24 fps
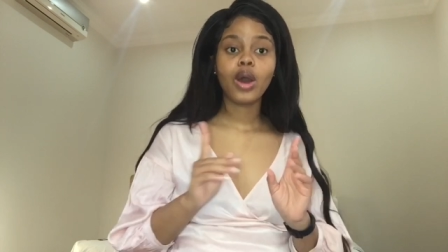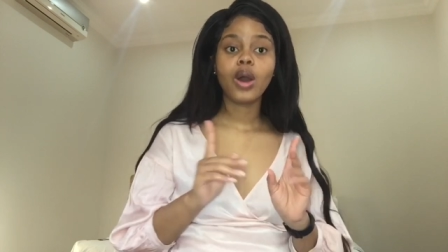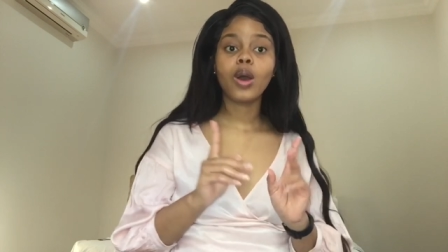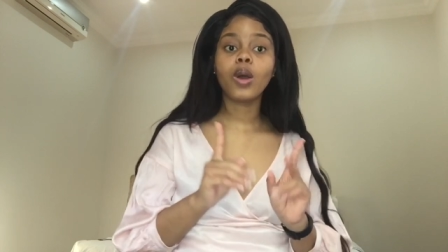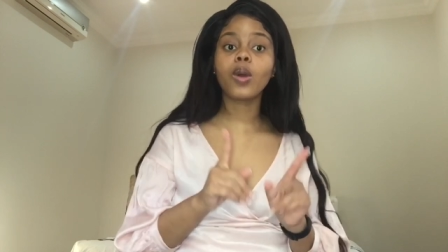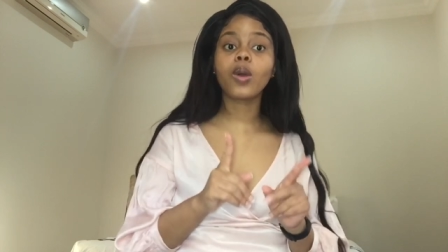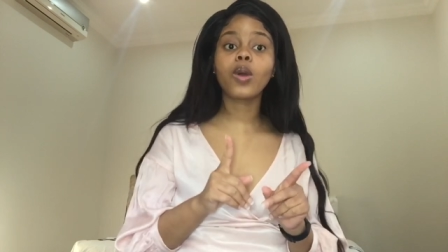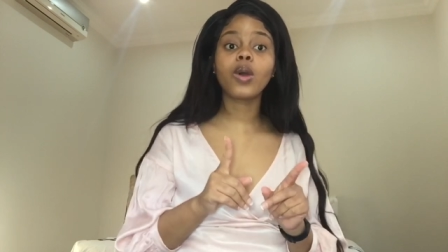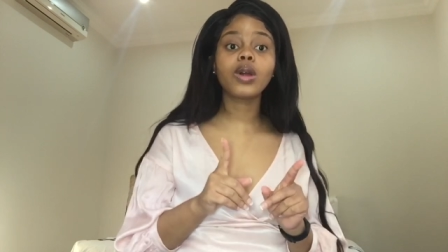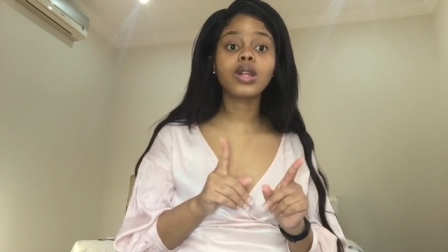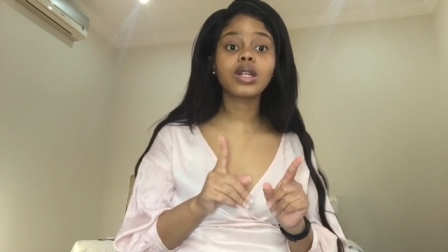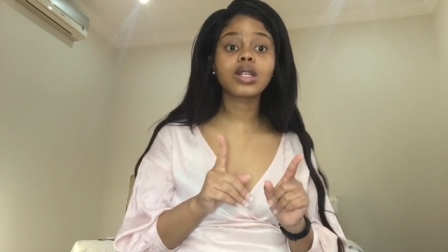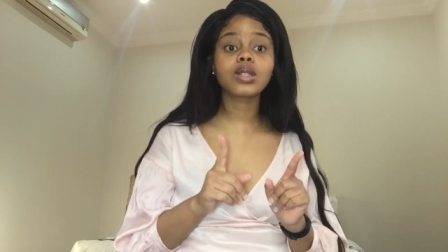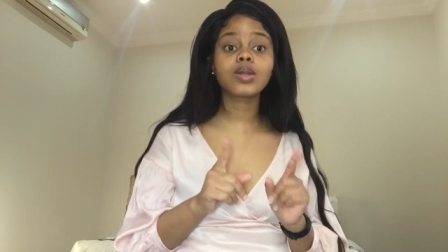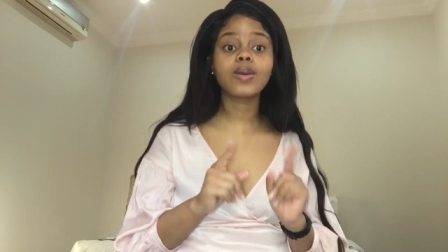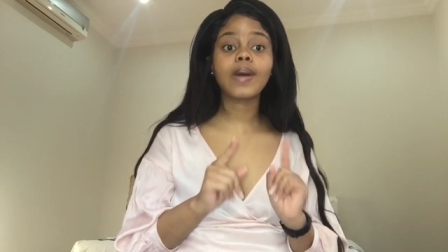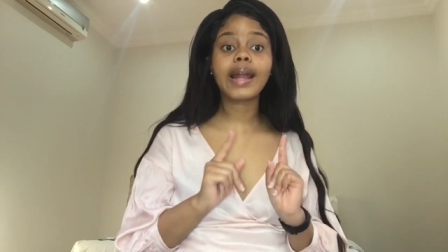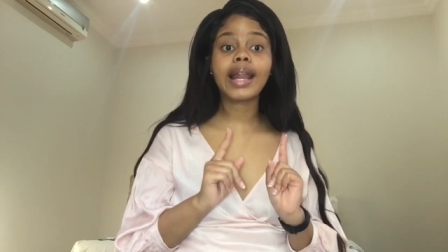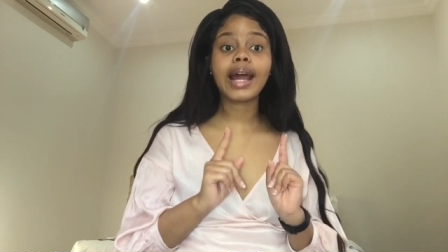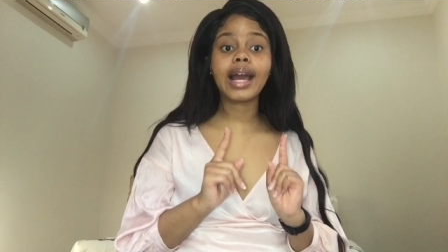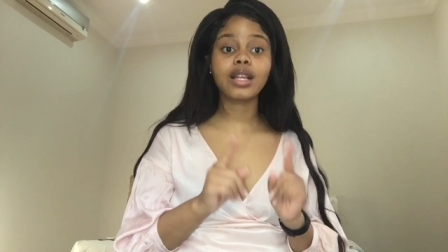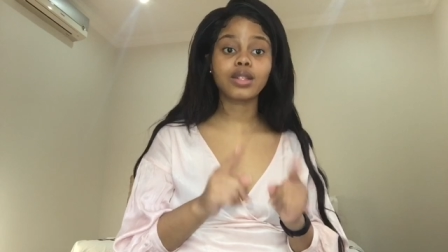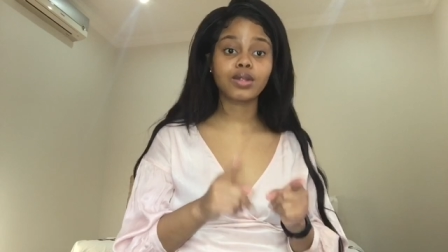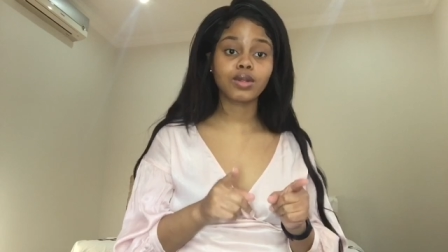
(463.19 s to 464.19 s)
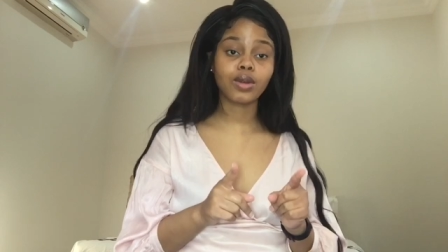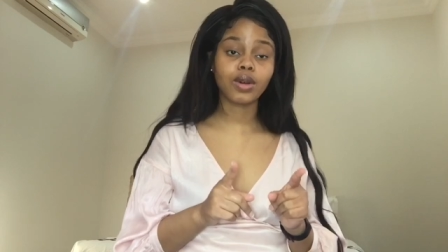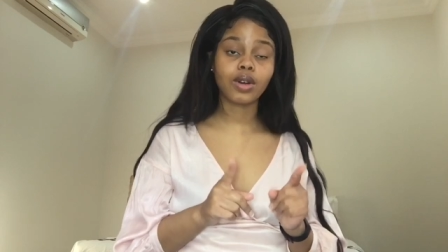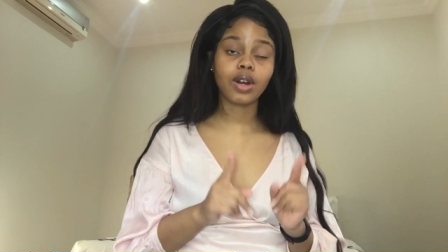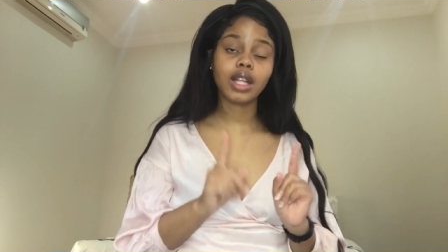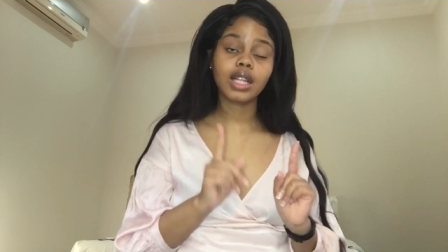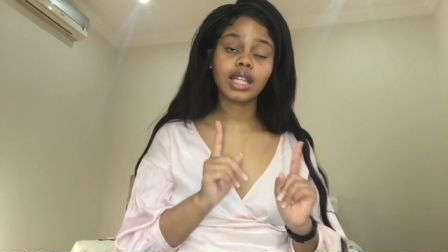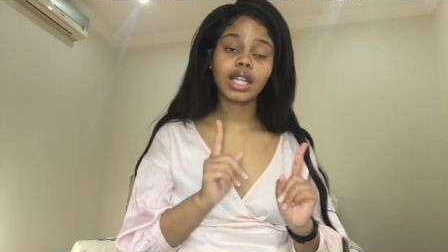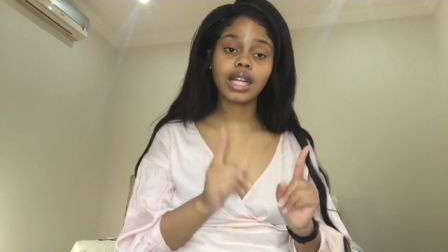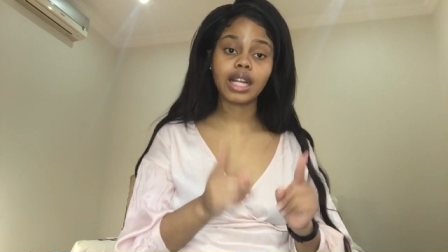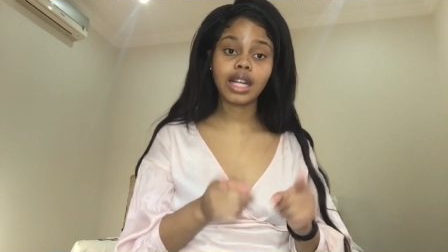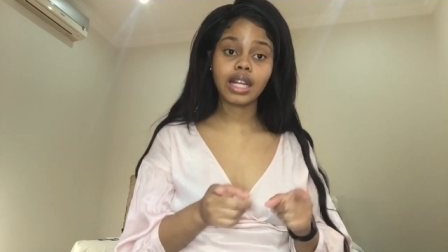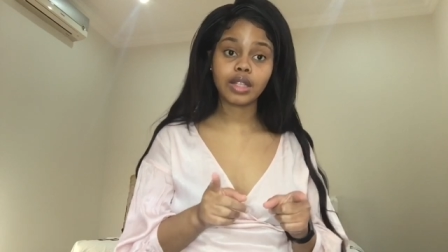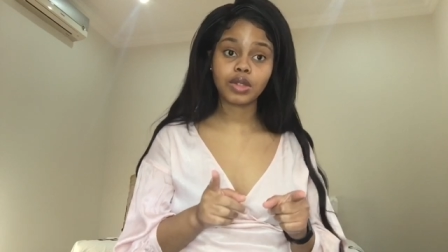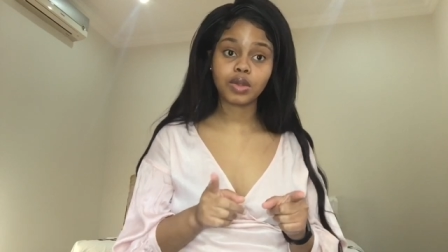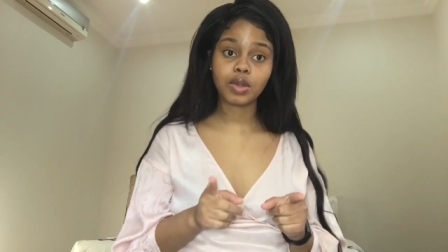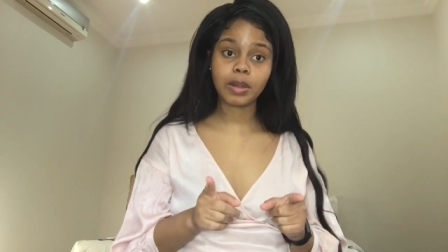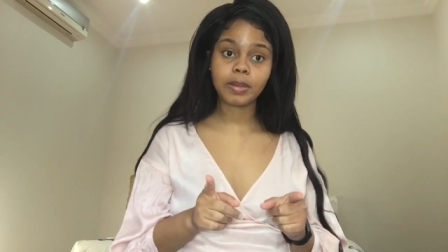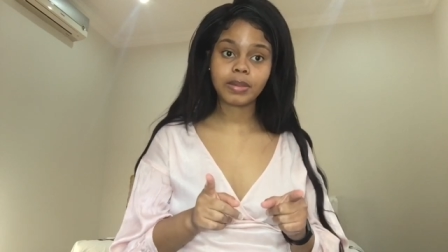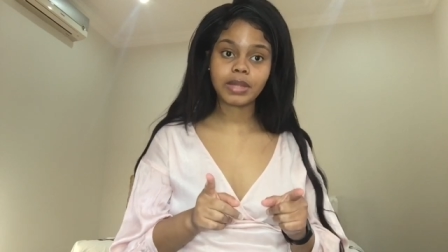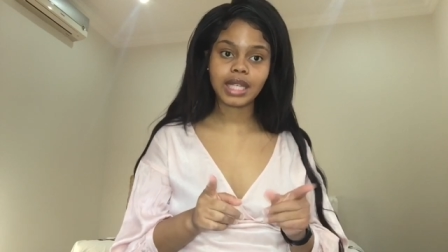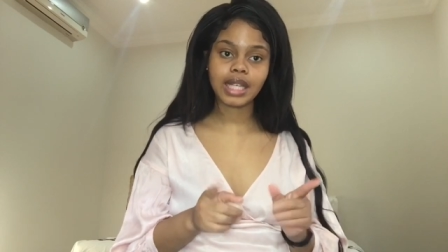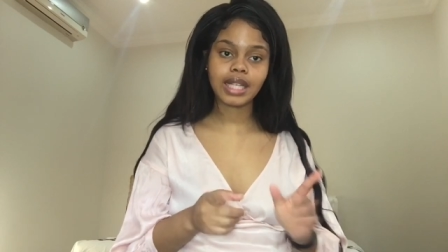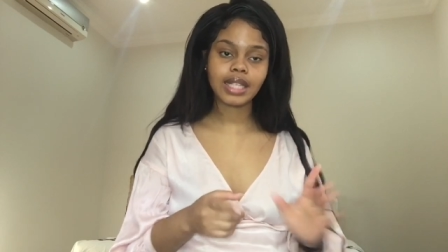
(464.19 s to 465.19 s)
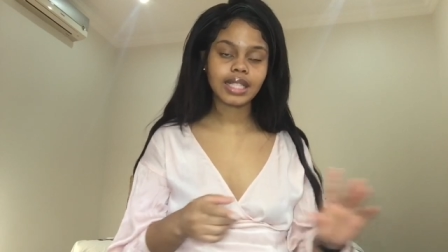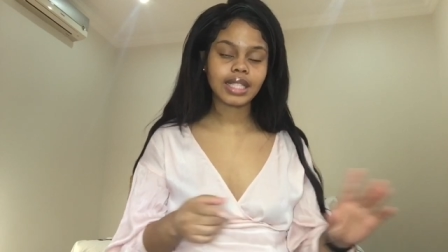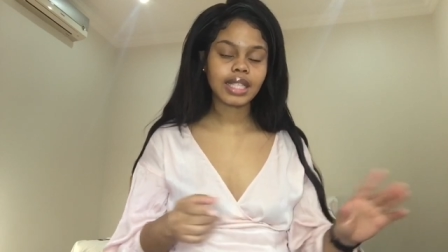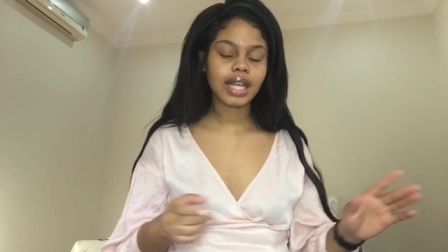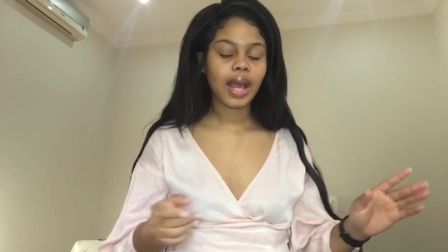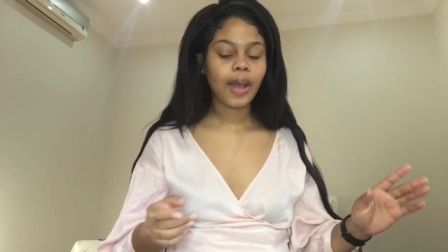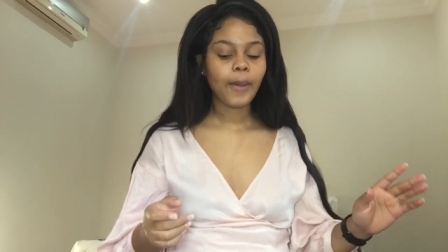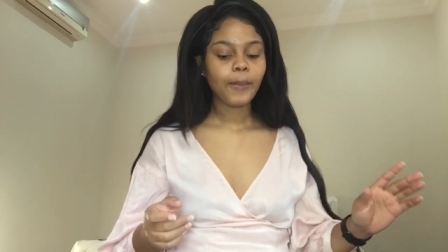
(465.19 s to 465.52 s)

according to what I saw on the Clicks website.